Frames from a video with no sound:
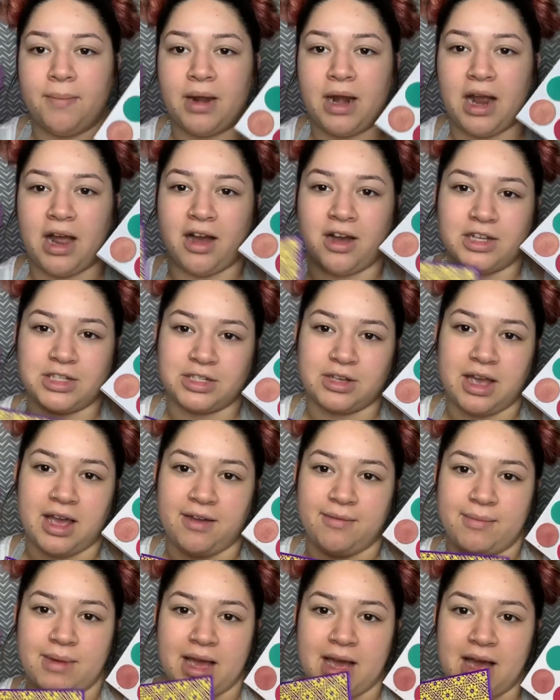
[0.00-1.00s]
but I also
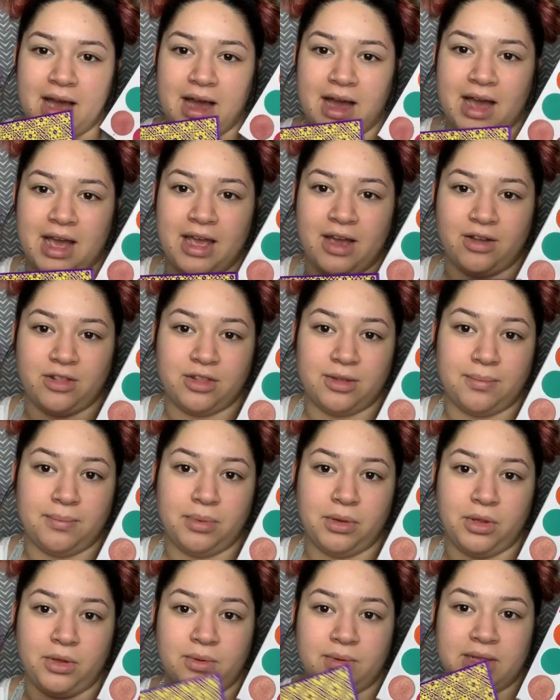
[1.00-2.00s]
have my eye on the
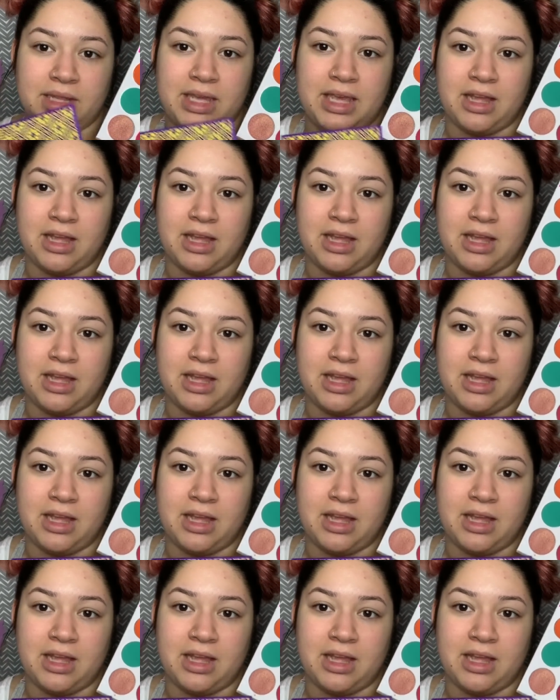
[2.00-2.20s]
blue and